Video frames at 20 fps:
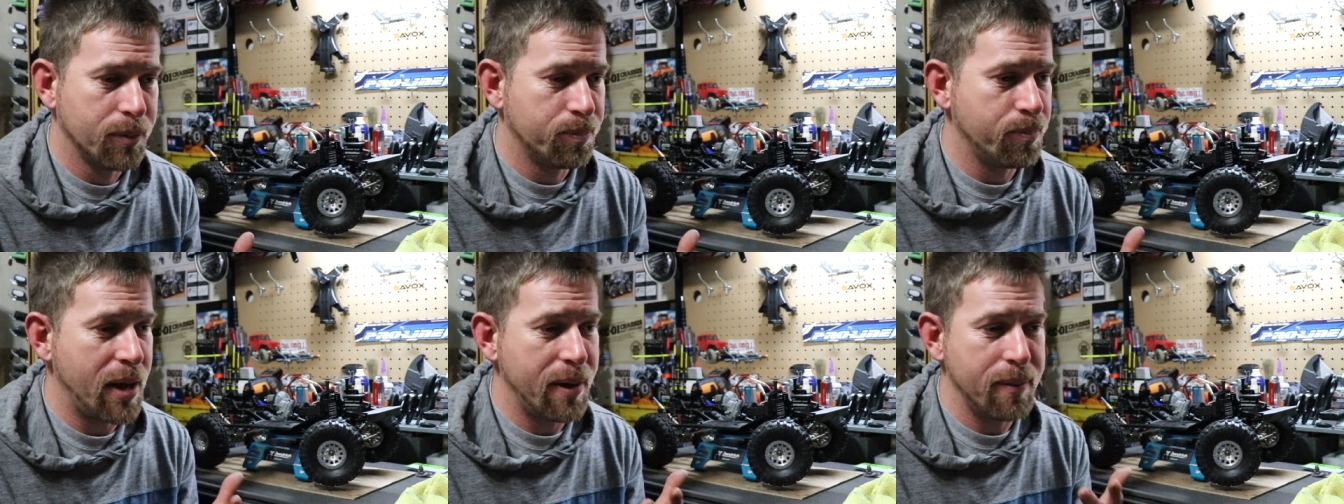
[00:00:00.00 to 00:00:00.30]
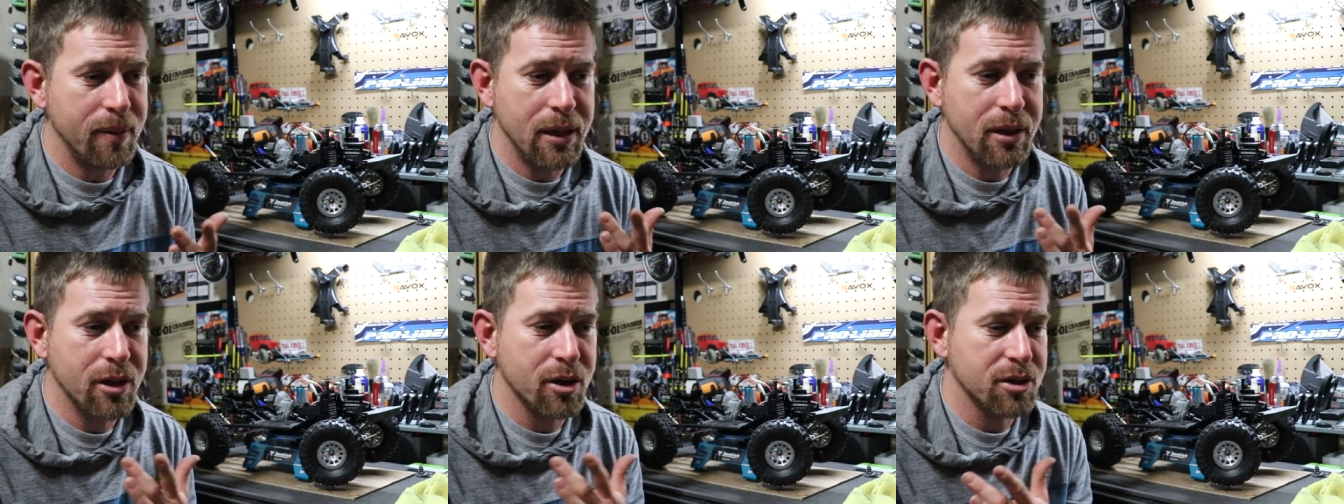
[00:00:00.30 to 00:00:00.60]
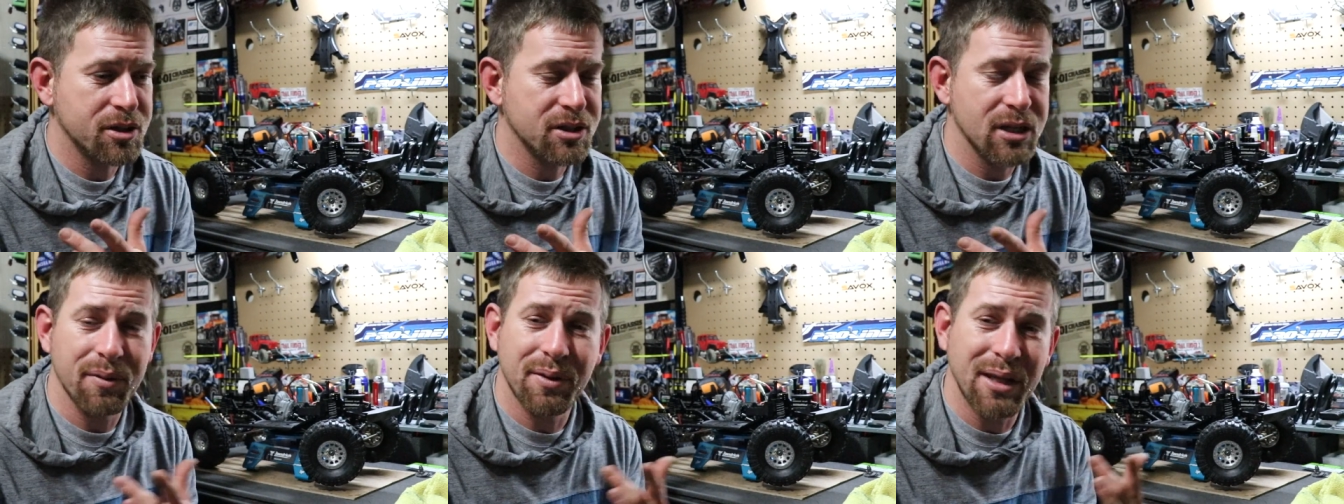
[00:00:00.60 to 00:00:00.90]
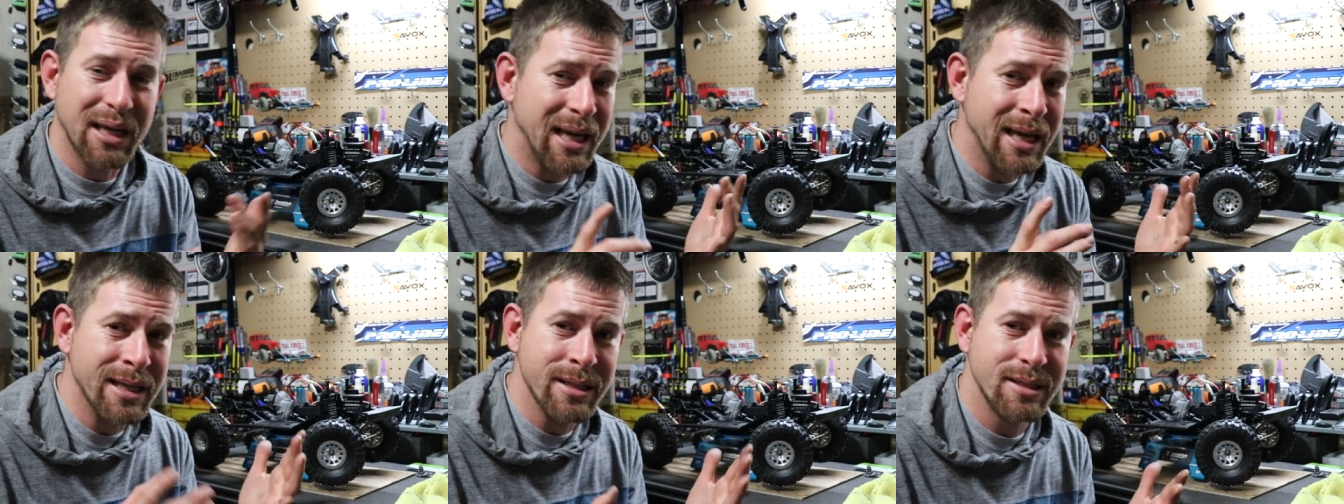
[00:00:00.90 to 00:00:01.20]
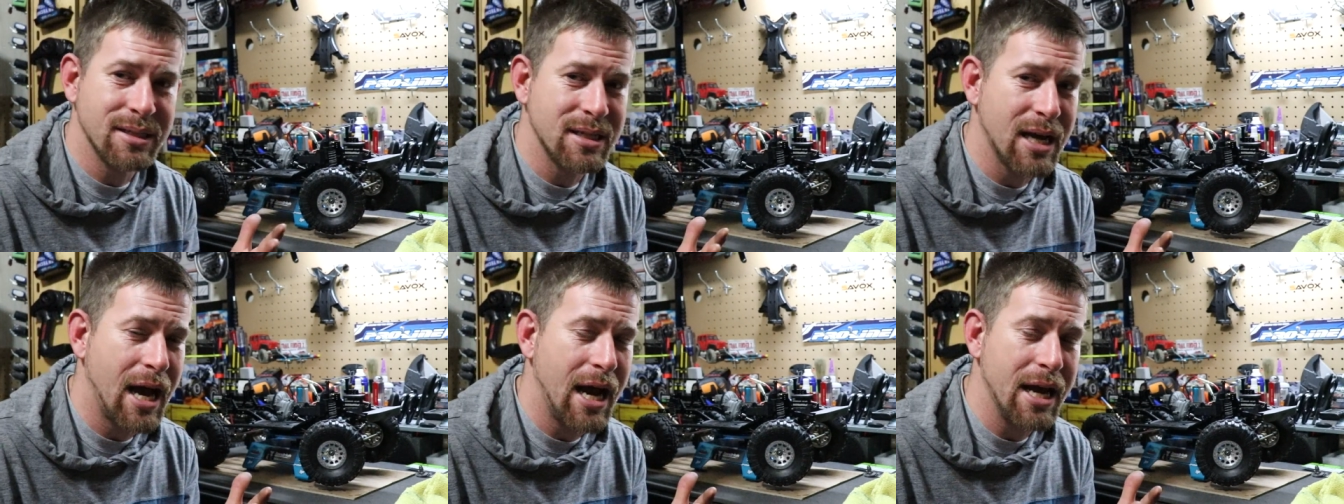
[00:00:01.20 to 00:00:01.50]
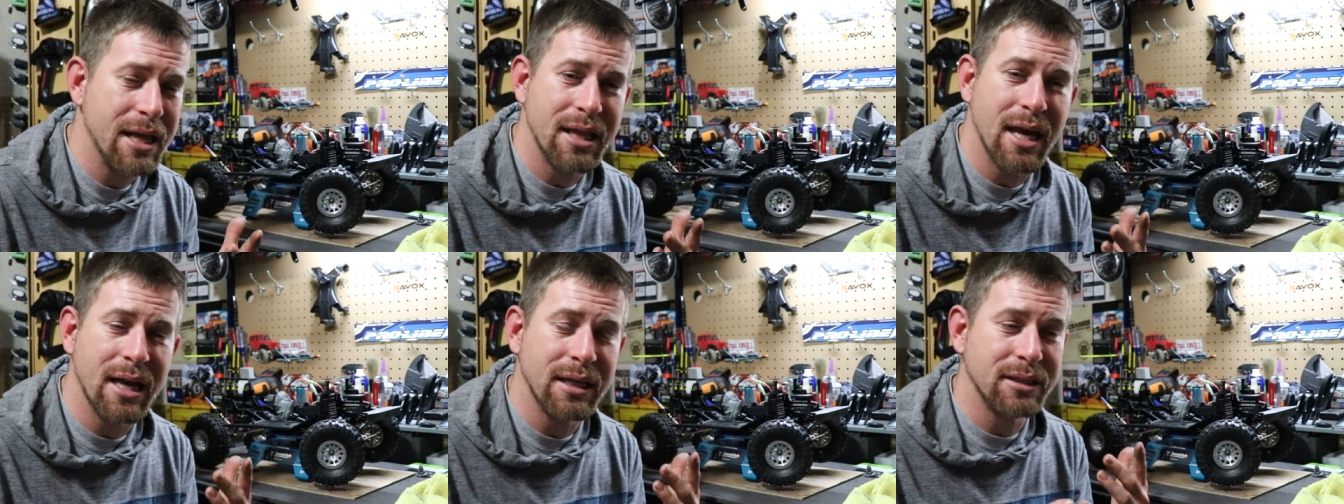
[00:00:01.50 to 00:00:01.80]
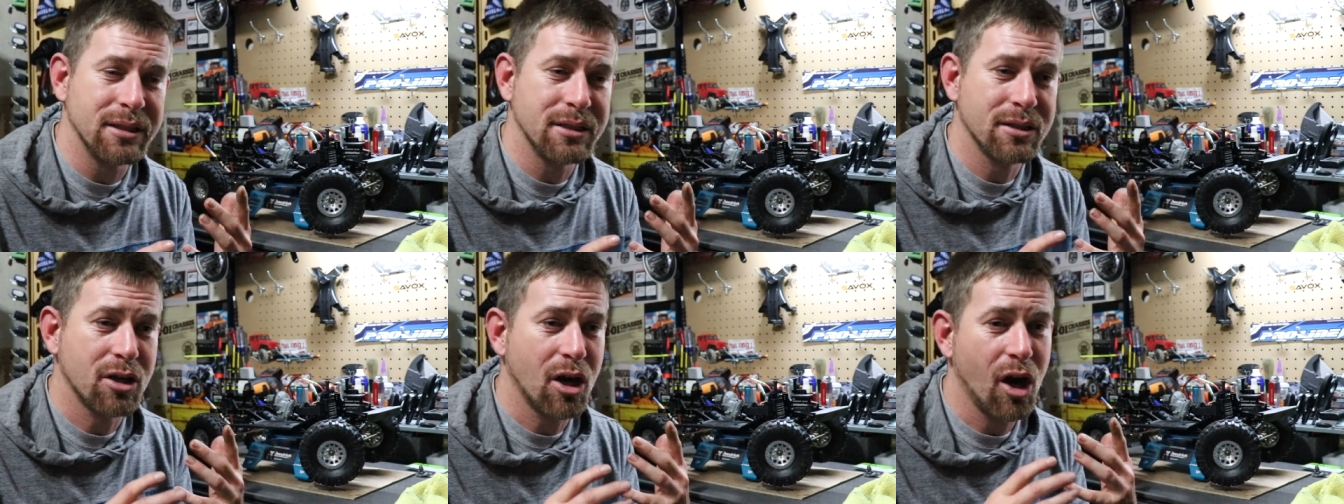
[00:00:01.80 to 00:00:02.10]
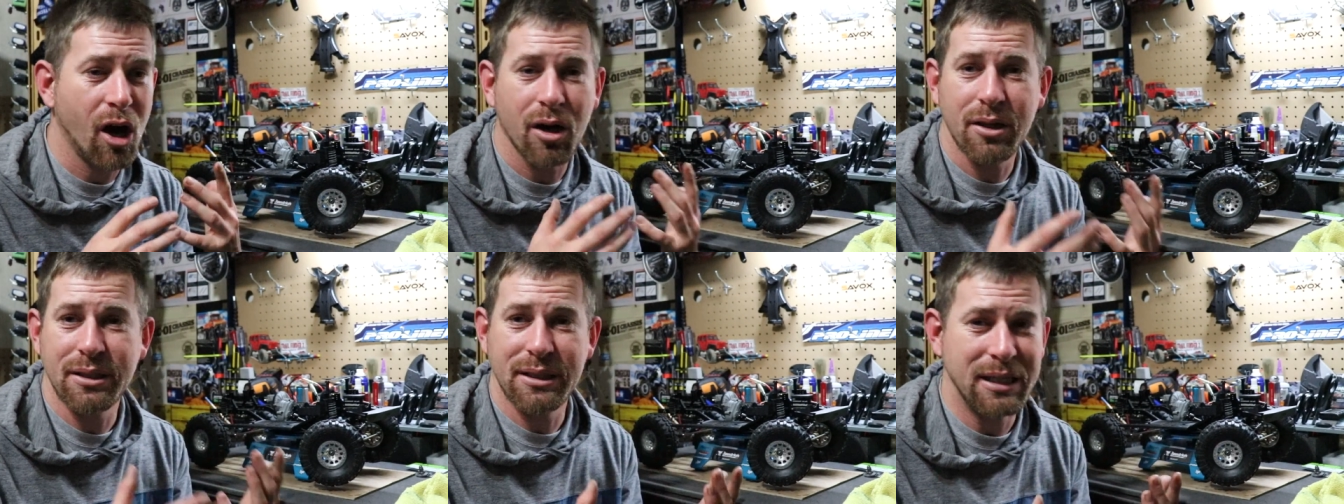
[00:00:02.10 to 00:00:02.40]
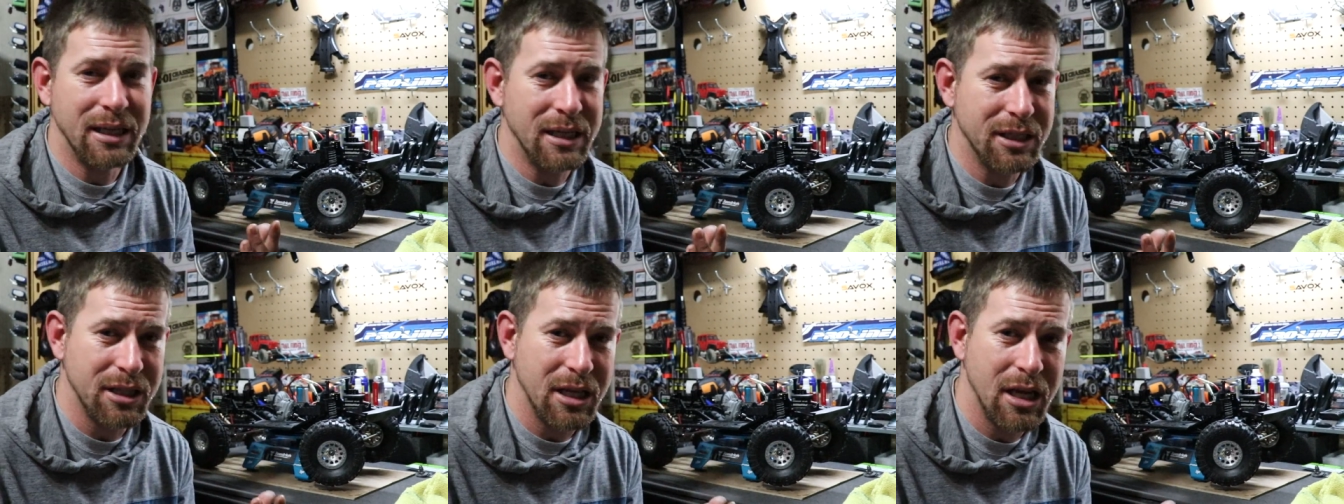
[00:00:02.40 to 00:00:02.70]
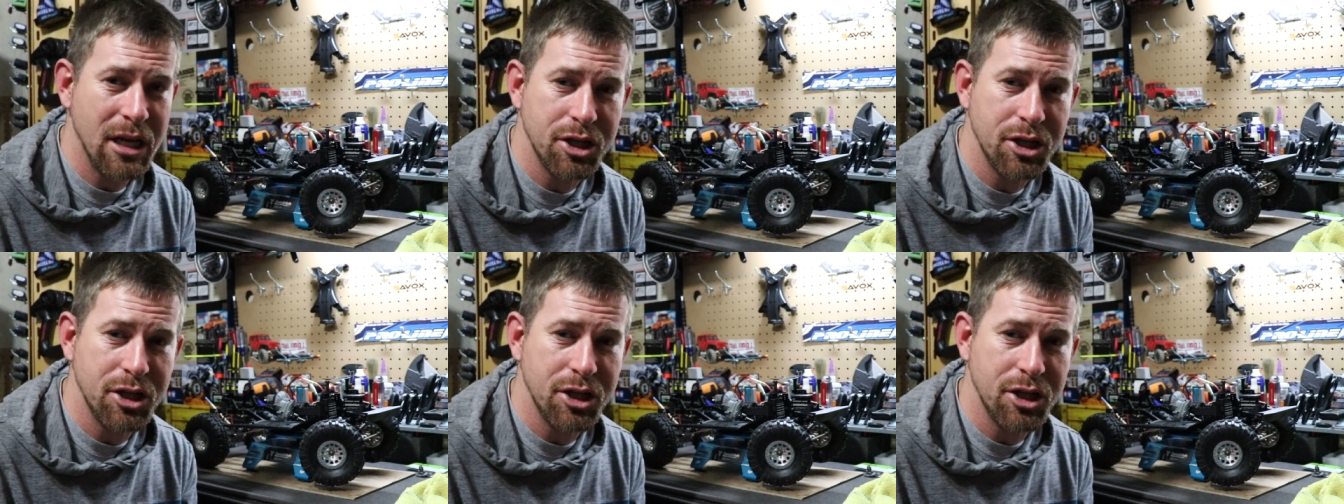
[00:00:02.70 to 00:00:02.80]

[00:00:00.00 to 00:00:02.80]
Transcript: maybe there's something inside that's causing this